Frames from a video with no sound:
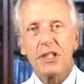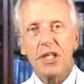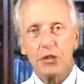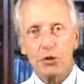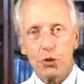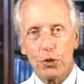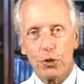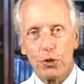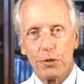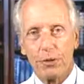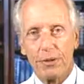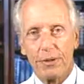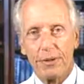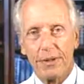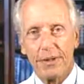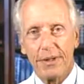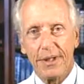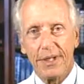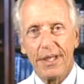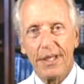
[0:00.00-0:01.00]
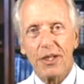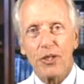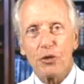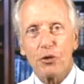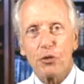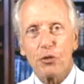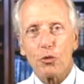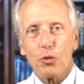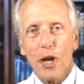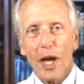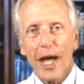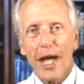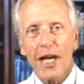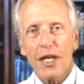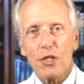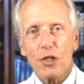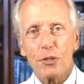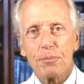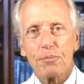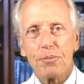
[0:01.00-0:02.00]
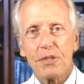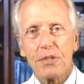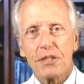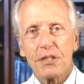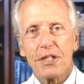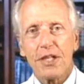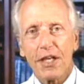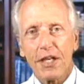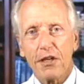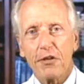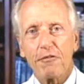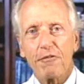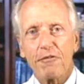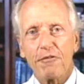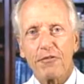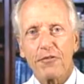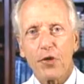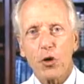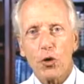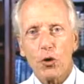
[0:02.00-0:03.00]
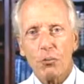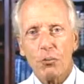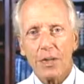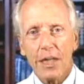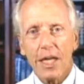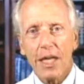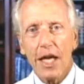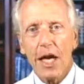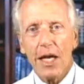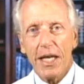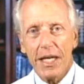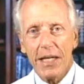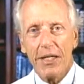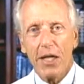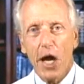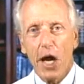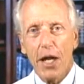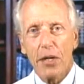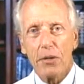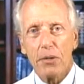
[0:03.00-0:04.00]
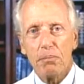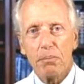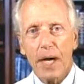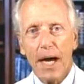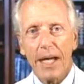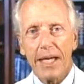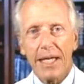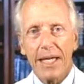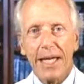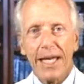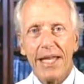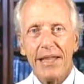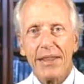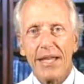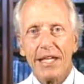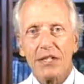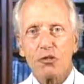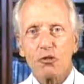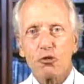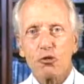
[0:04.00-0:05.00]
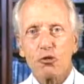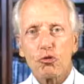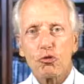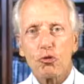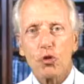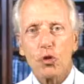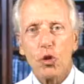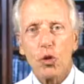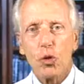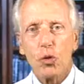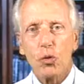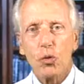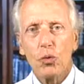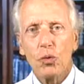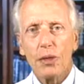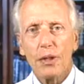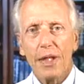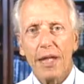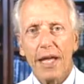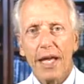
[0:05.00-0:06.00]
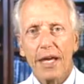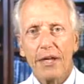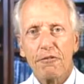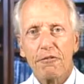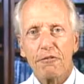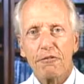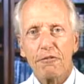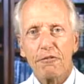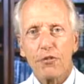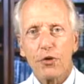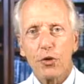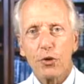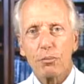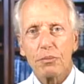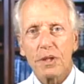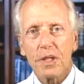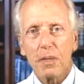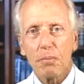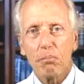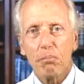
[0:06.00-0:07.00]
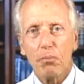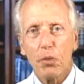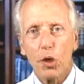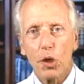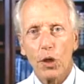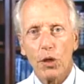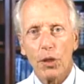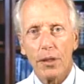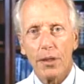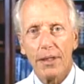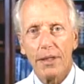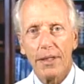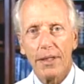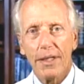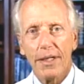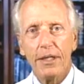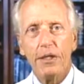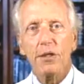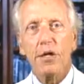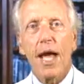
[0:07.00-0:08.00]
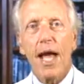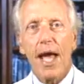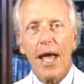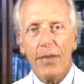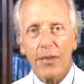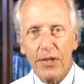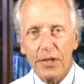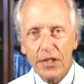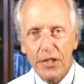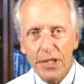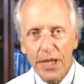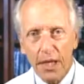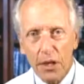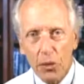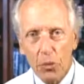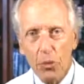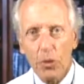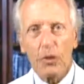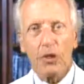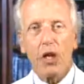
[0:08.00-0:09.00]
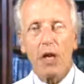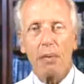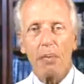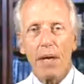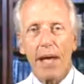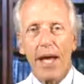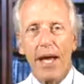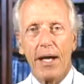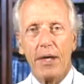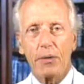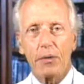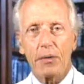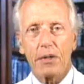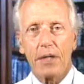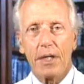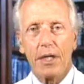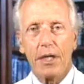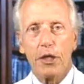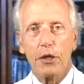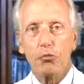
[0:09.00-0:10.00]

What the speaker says: tissue, grasp the tick firmly on the body, and then slowly and firmly pull, and the tick will come out.